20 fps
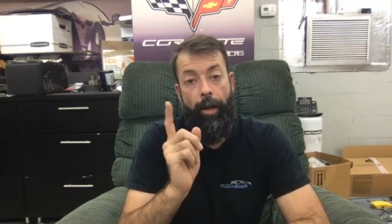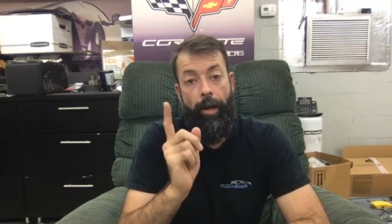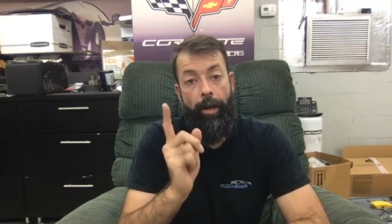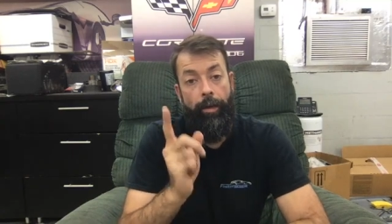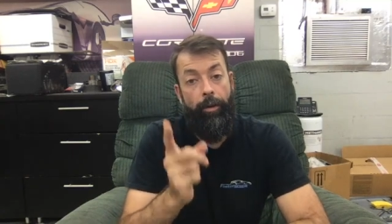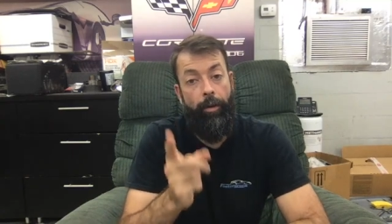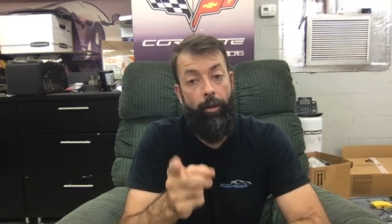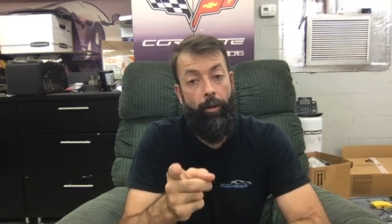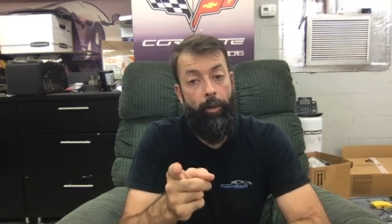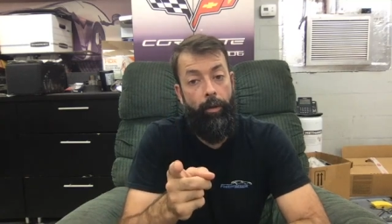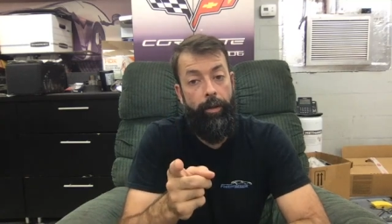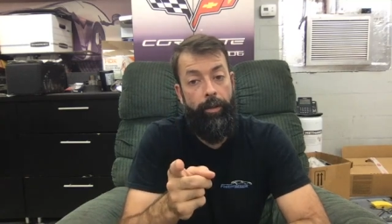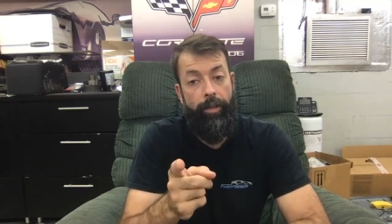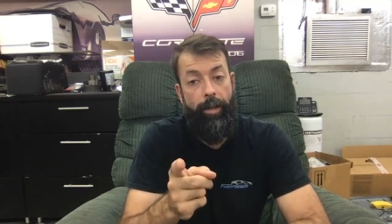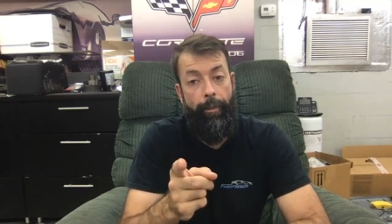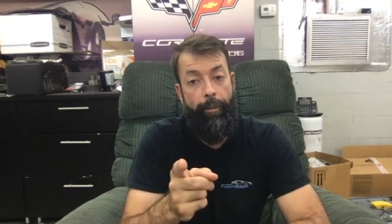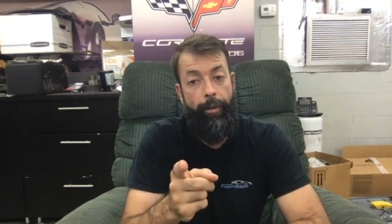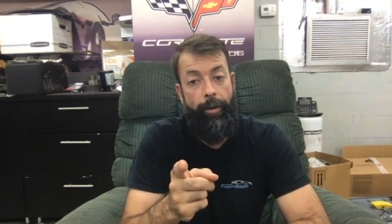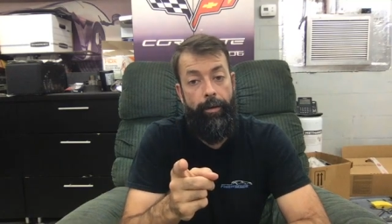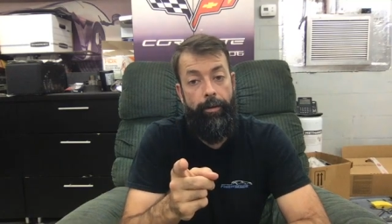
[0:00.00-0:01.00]
hot the coolant
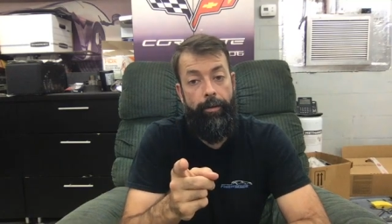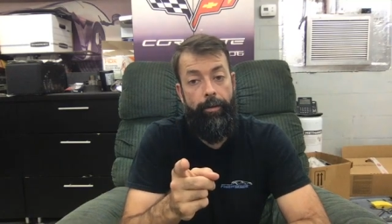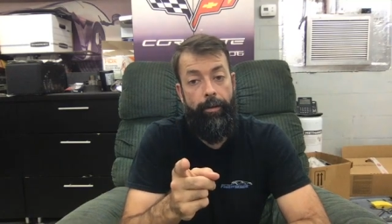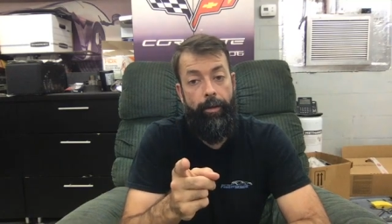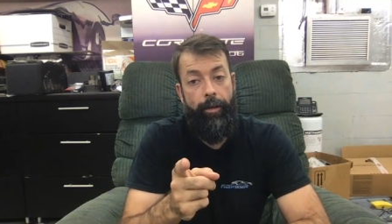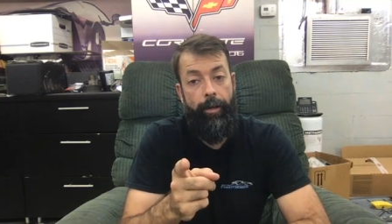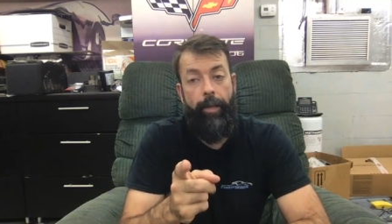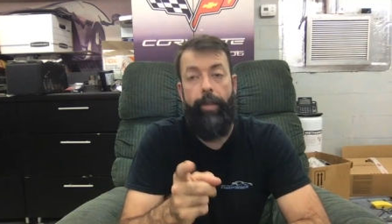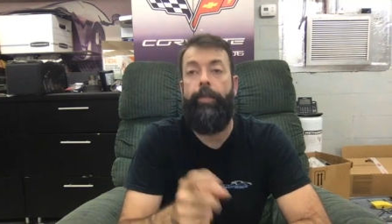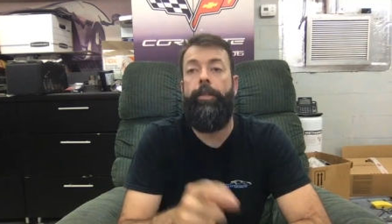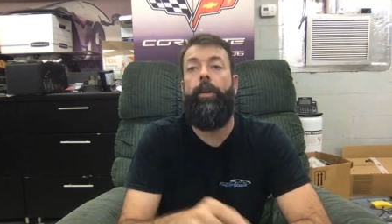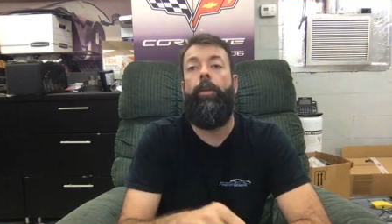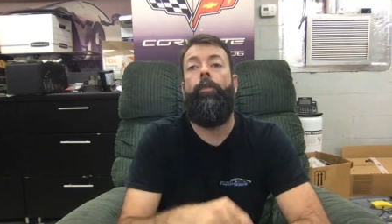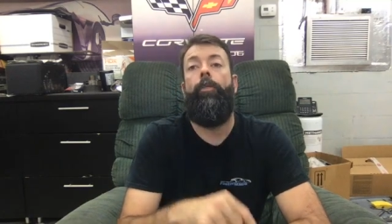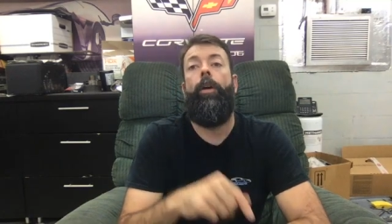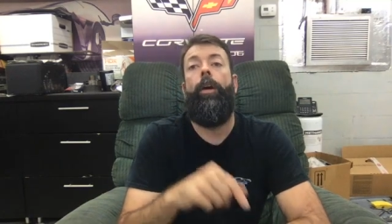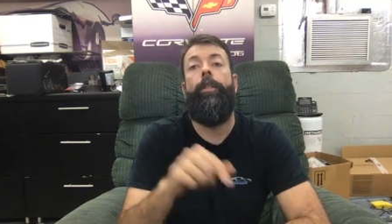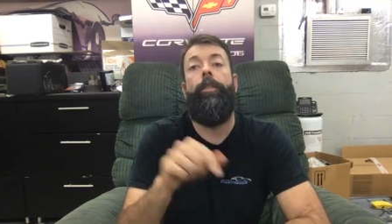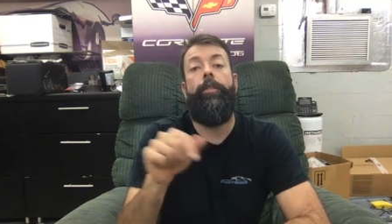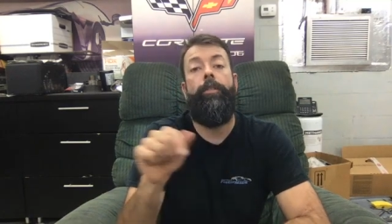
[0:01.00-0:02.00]
temp is
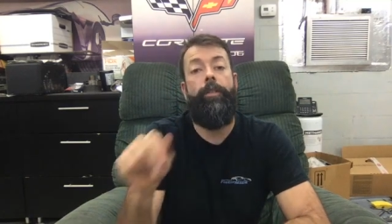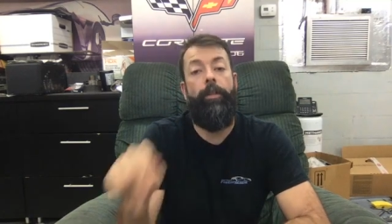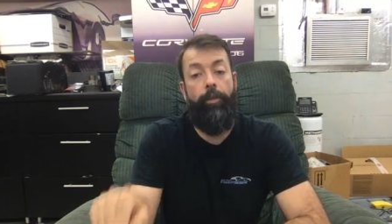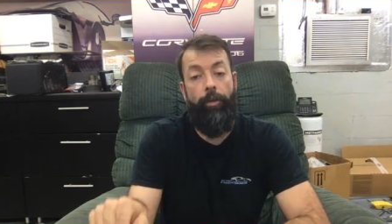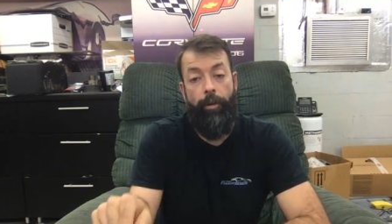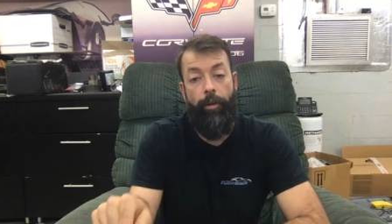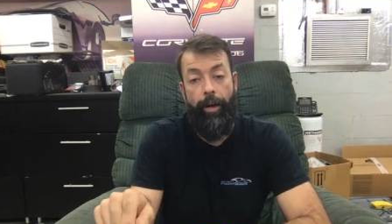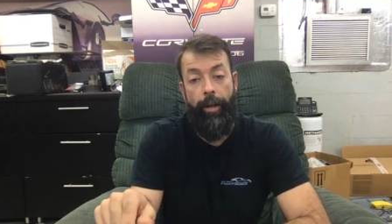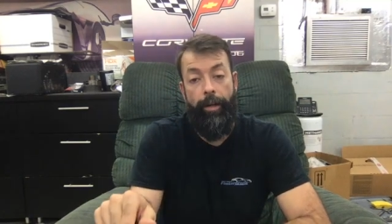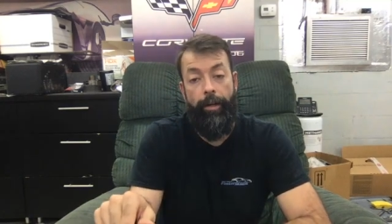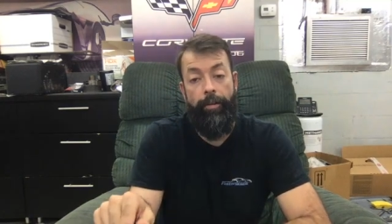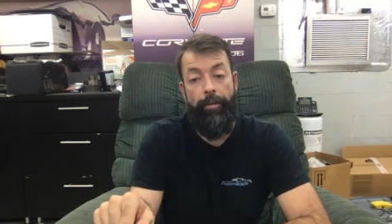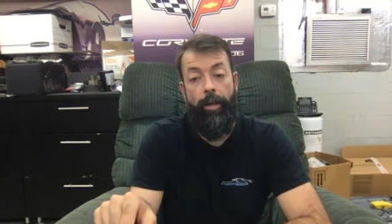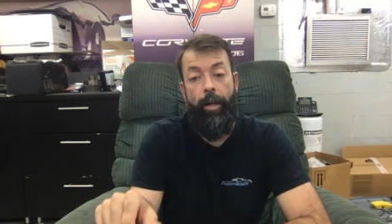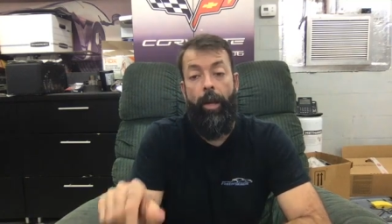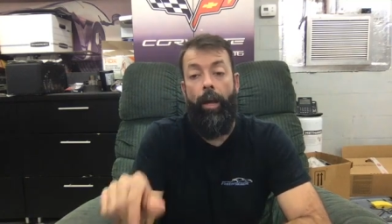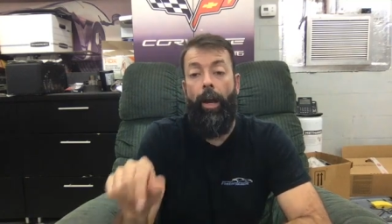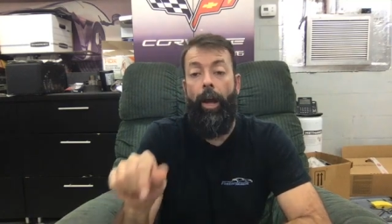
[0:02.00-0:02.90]
however hot the cylinder head is.